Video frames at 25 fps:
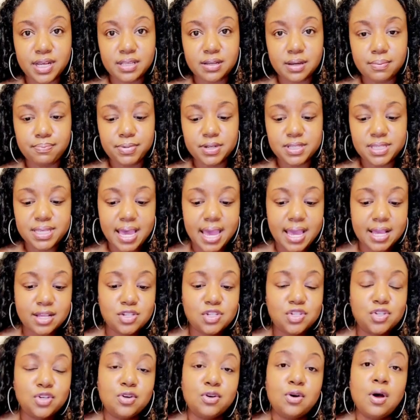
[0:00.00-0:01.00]
when it
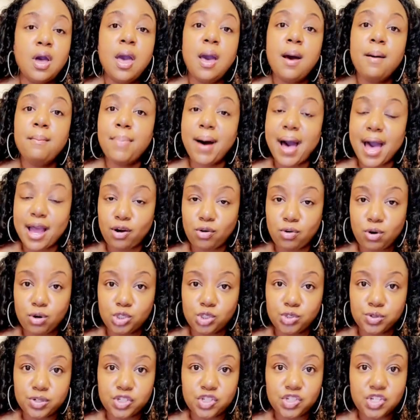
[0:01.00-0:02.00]
pertains to buying
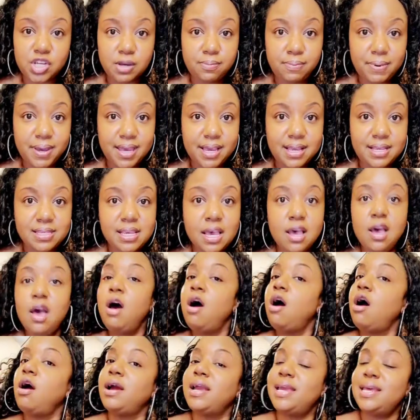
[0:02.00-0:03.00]
groceries. Chickpeas
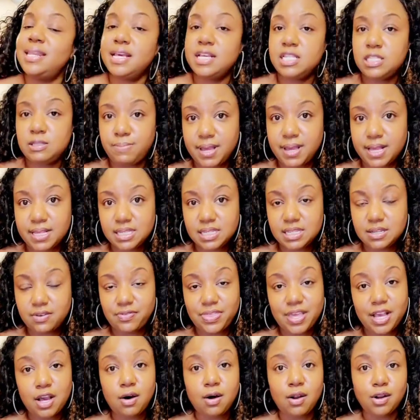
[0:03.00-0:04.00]
are
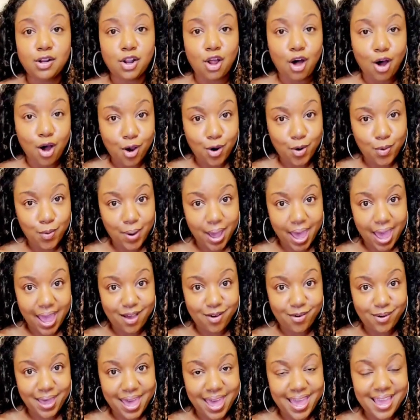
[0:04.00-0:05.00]
inexpensive. They go a long
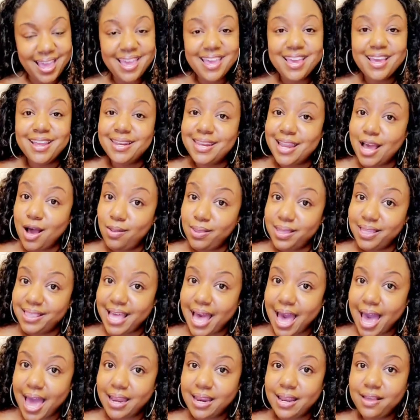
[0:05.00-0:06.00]
way, okay? Not only
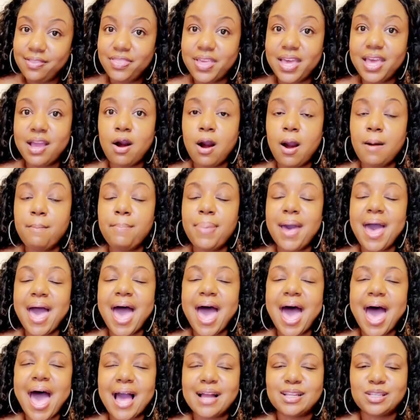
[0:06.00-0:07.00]
that, they are
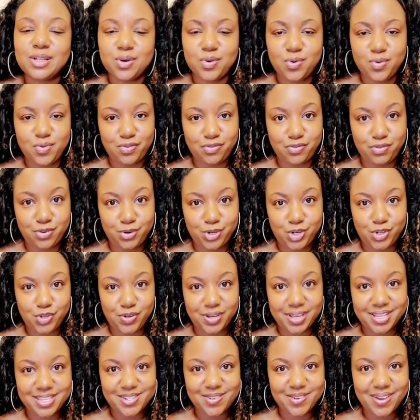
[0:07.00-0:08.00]
packed with
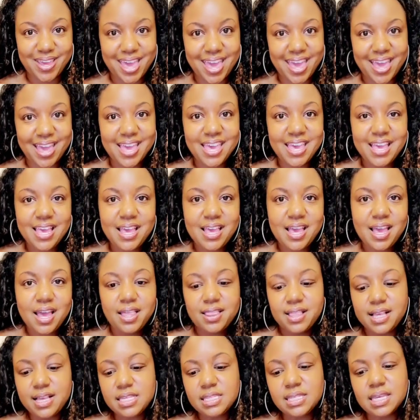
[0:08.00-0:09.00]
nutrients, okay?
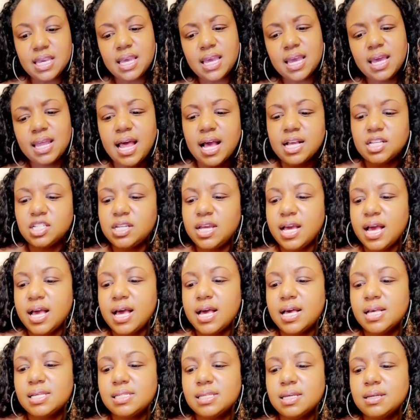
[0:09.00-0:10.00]
This can actually
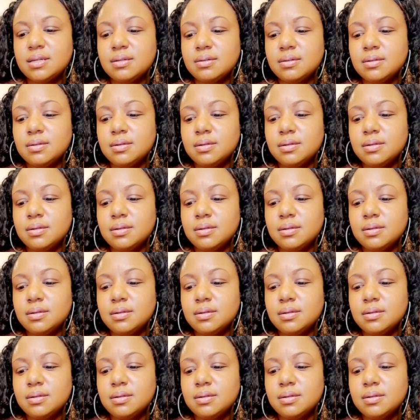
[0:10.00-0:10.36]
has,